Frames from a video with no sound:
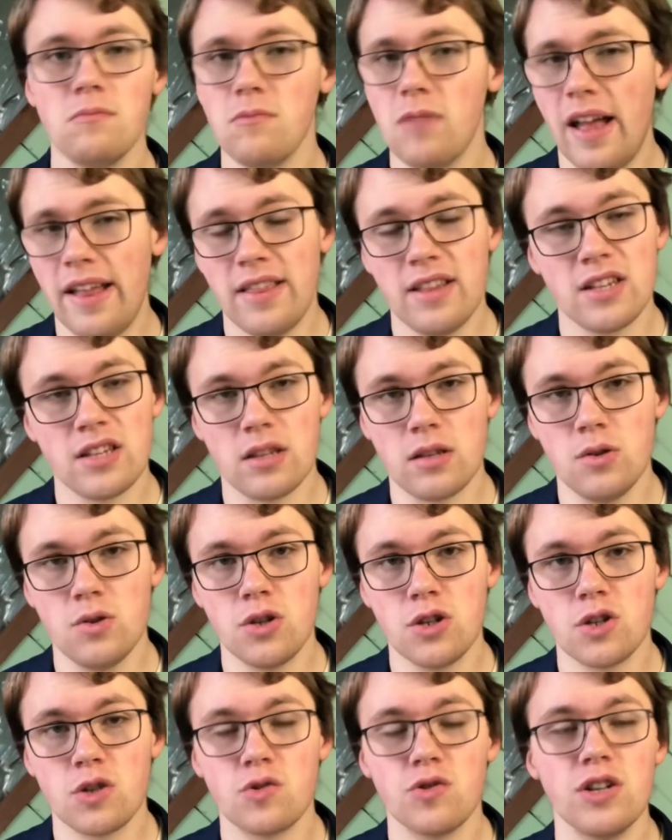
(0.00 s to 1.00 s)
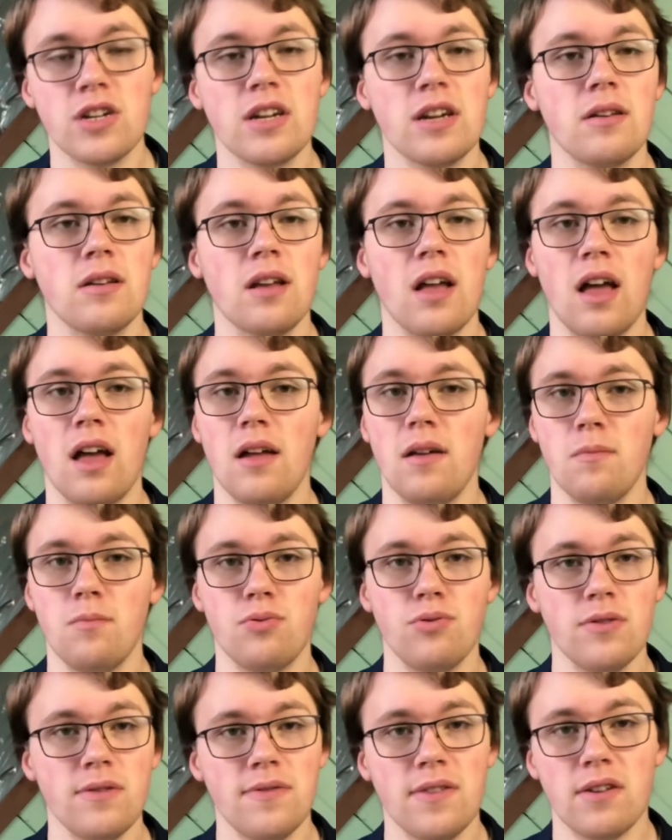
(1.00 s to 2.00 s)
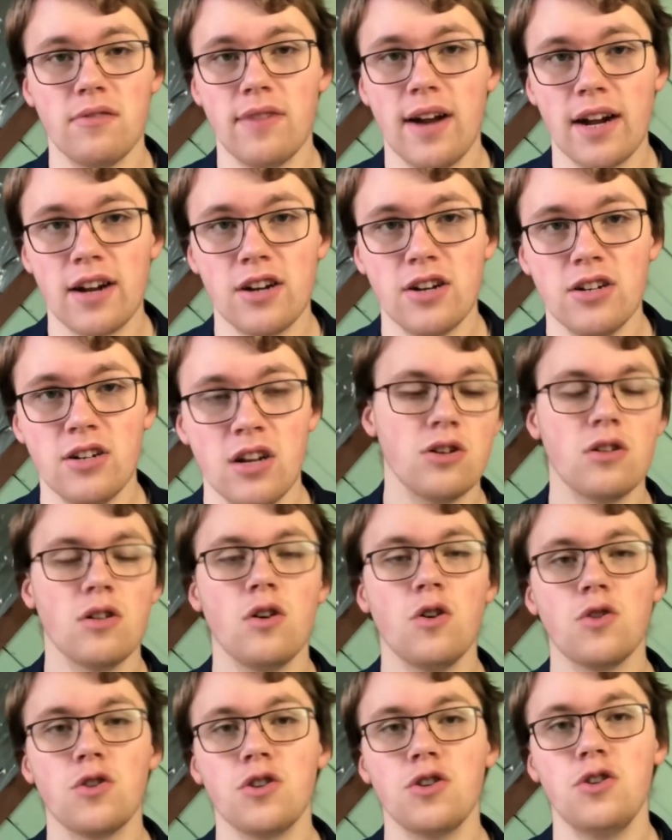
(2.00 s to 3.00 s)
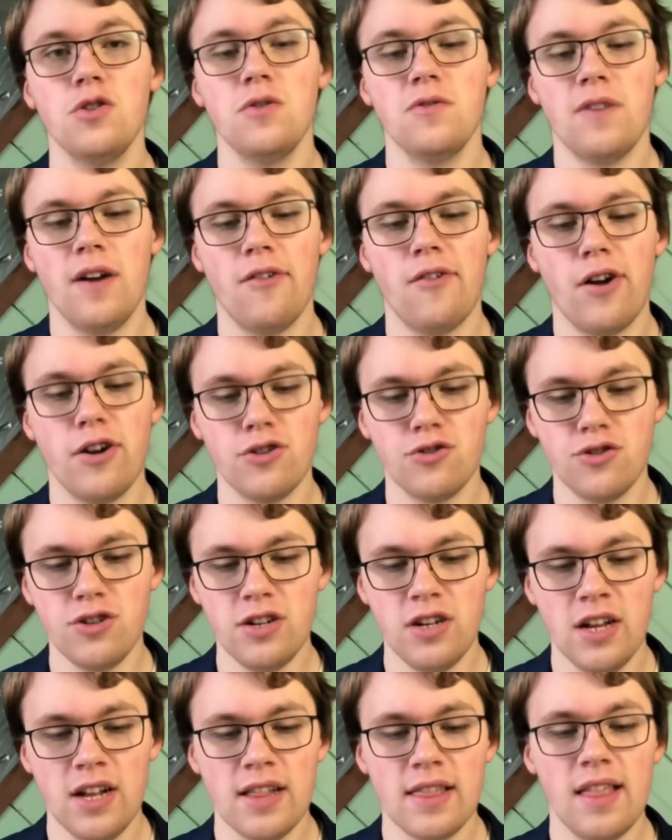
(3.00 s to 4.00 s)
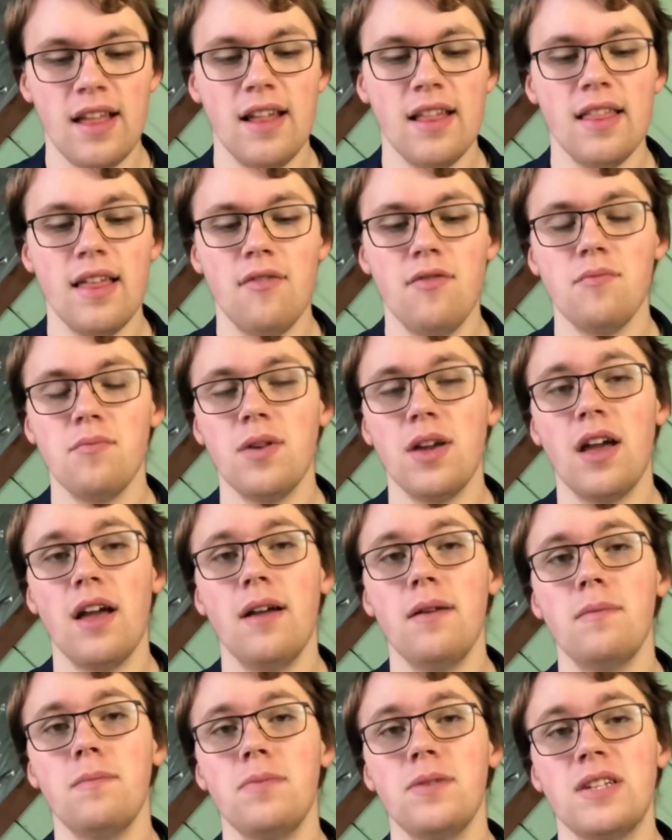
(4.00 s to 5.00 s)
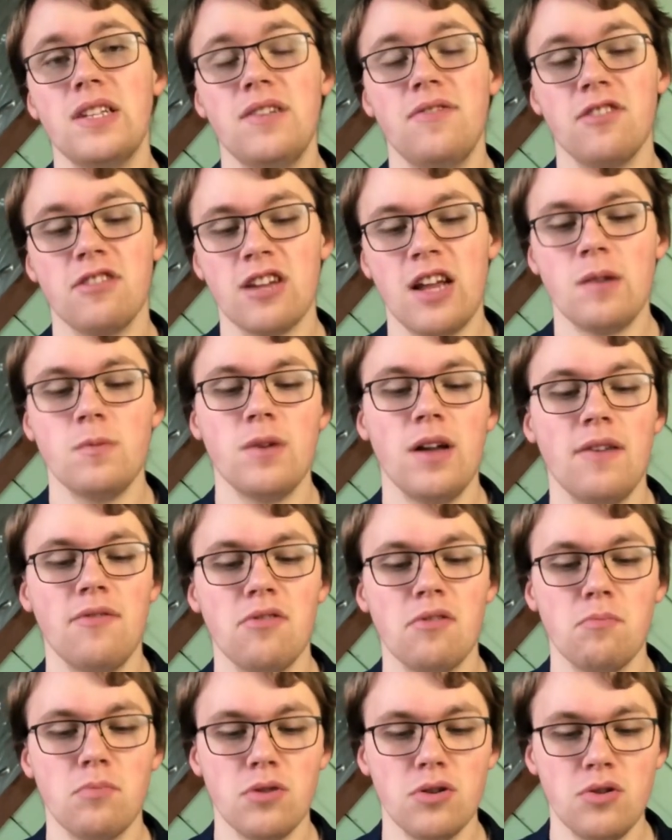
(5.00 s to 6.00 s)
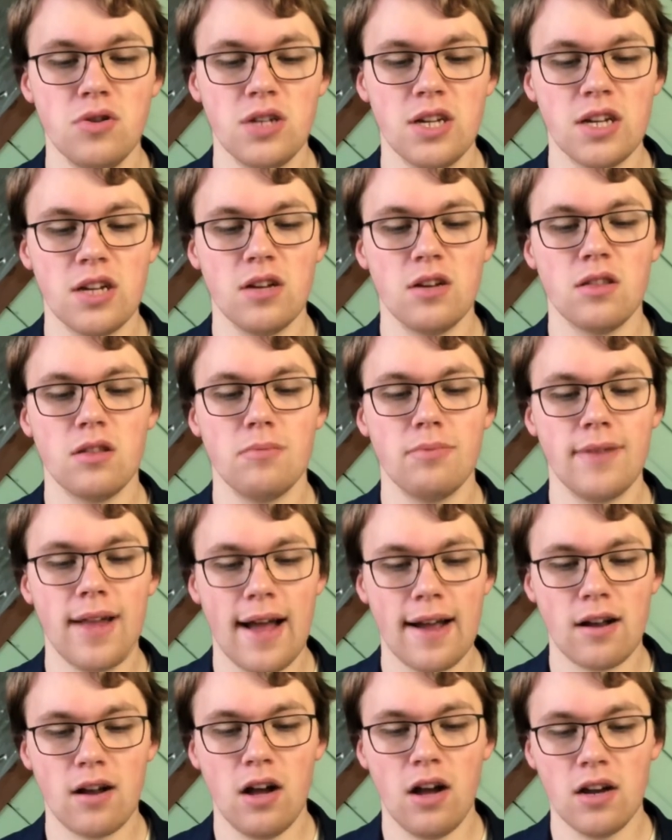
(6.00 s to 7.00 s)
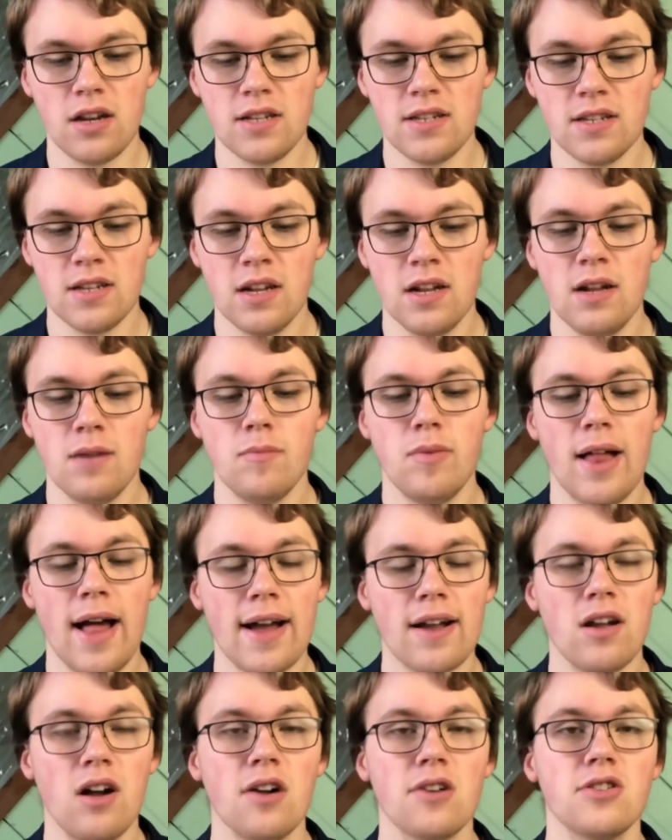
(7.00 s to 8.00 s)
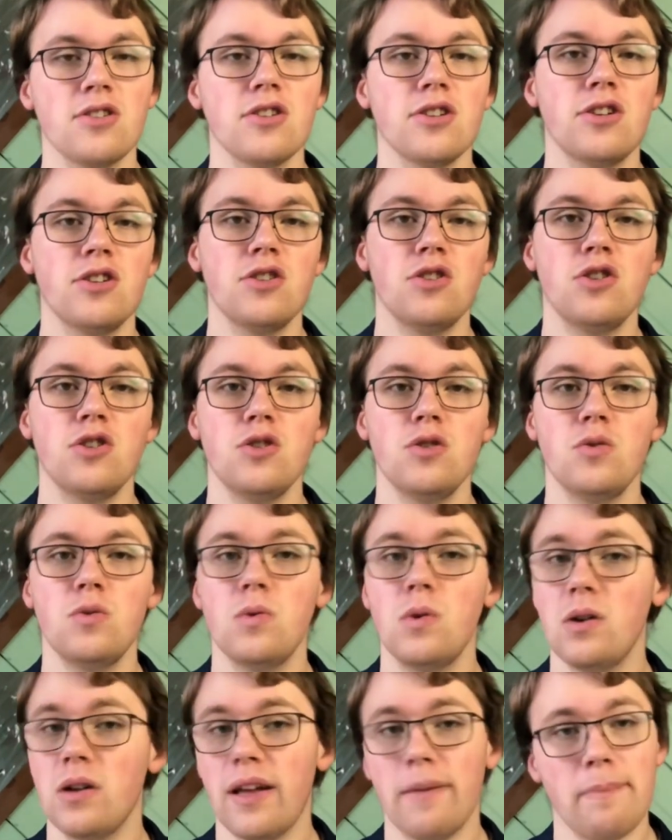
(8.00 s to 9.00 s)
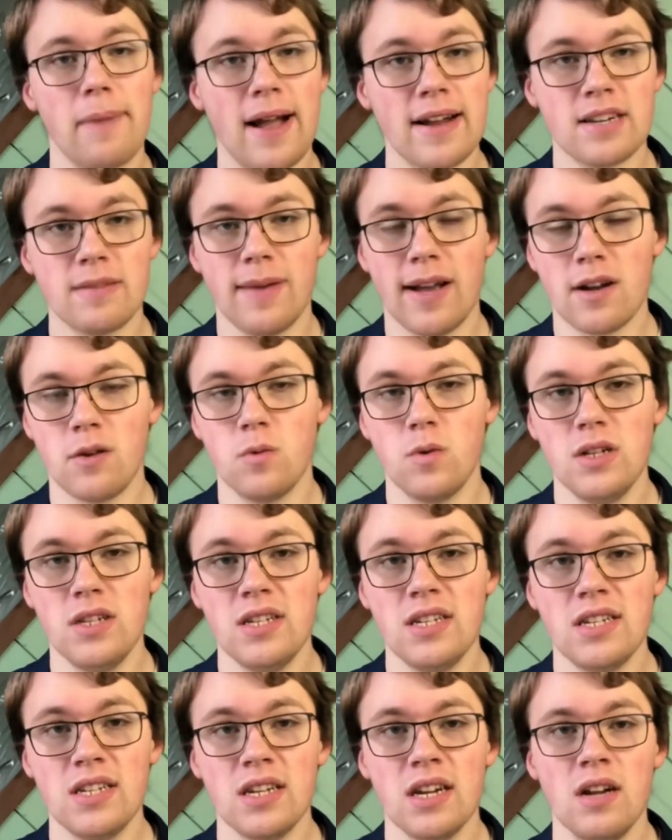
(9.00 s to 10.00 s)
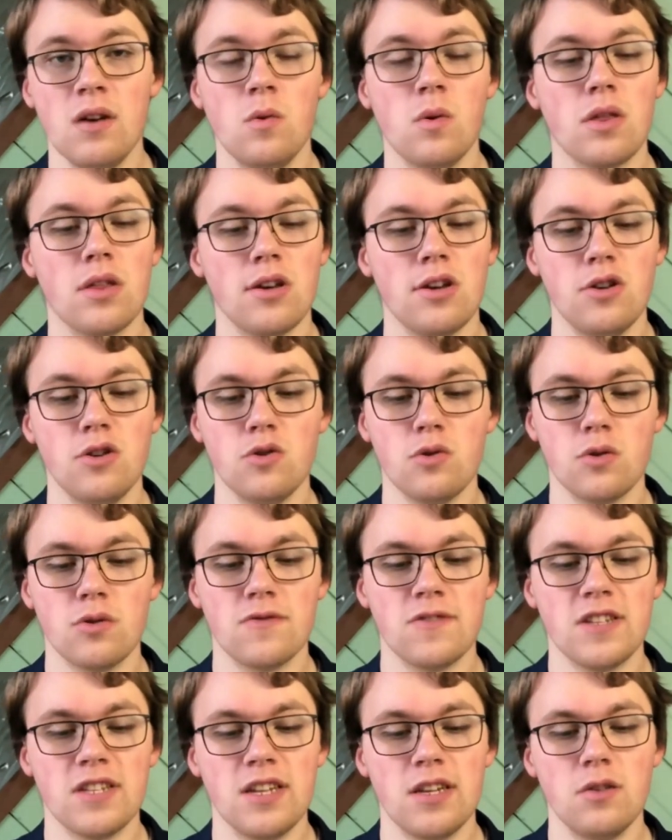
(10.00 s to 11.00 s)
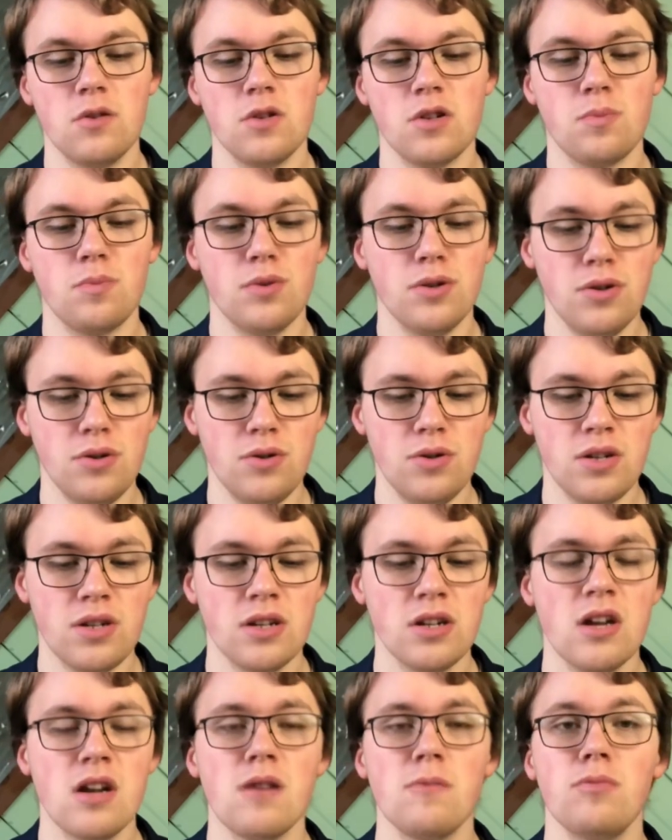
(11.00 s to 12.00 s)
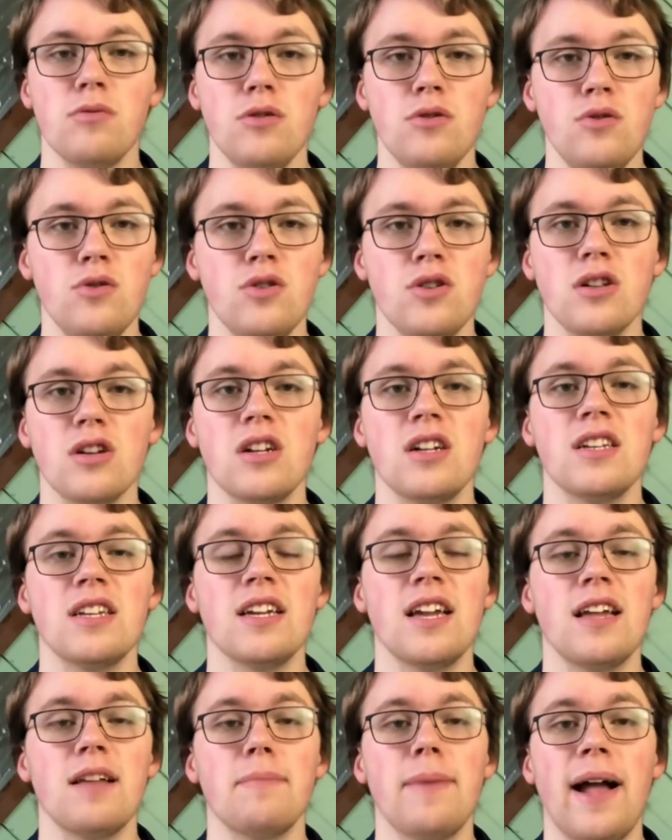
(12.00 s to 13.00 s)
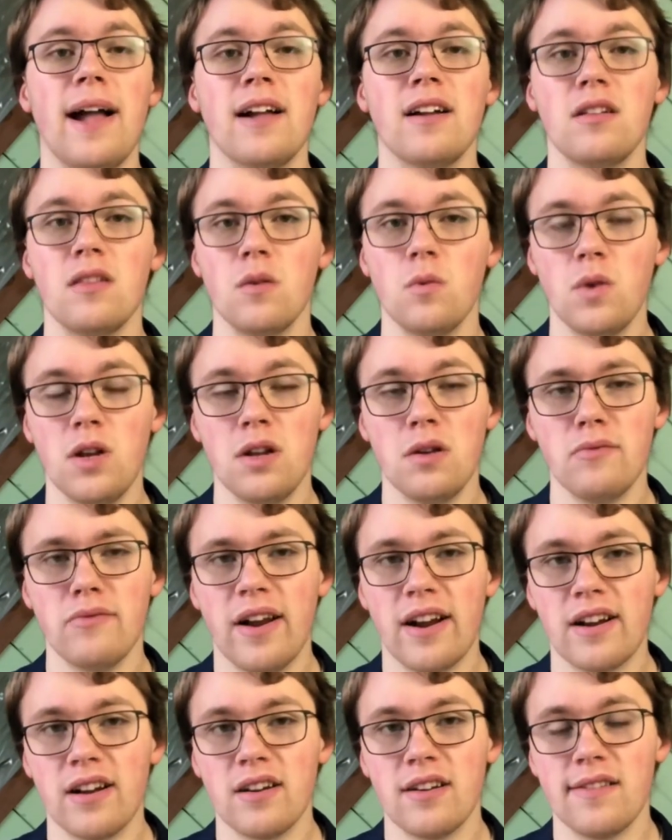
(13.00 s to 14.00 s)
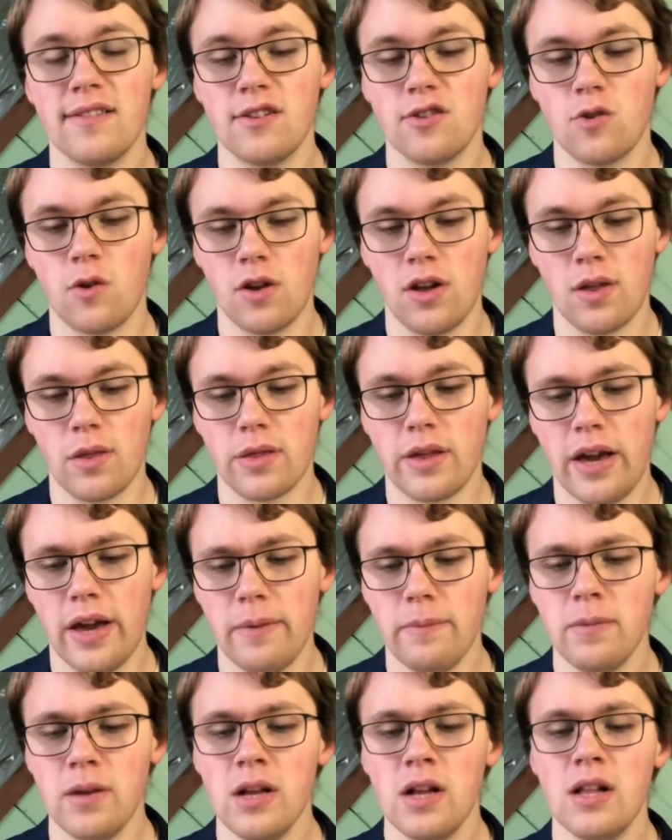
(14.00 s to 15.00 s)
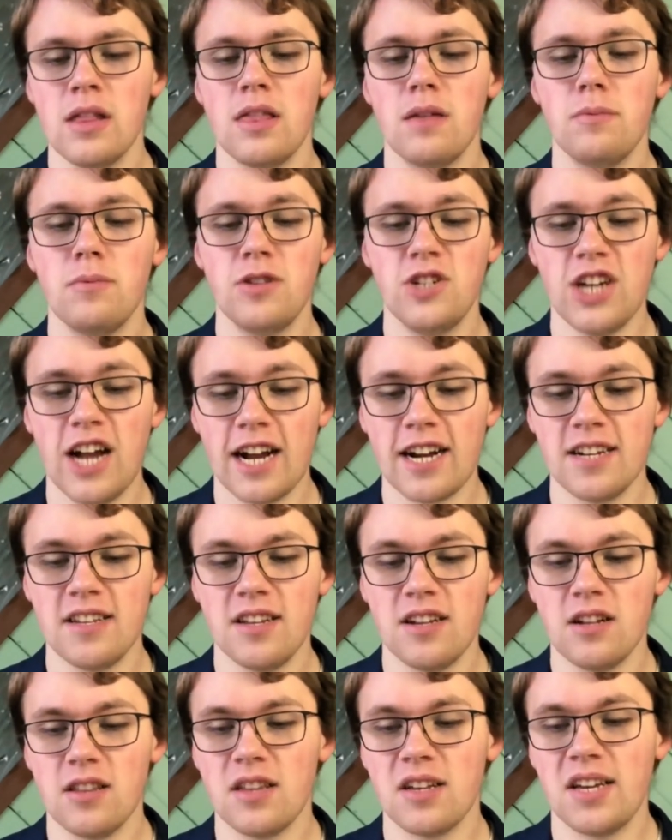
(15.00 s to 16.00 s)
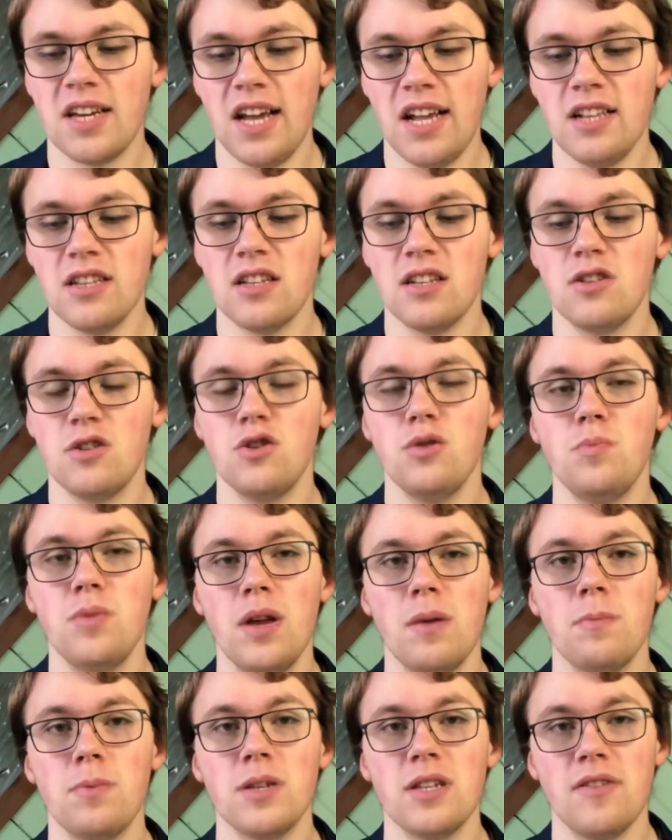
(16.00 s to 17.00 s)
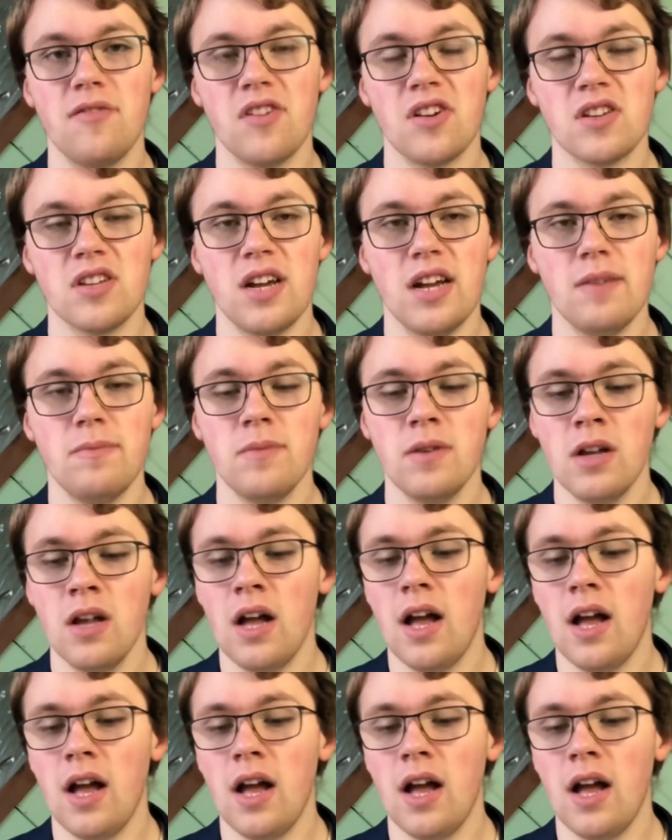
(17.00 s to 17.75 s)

end this losing streak and improve their record closer to 500. Then 11 p.m. Pacific time, we have the Blues taking on the Blackhawks. Blackhawks looking to get back-to-back wins with a huge win over the St. Louis Blues. Blues looking to get back on the winning record in their 20th game. The Jackets take on the Canes at 2 p.m. Pacific time.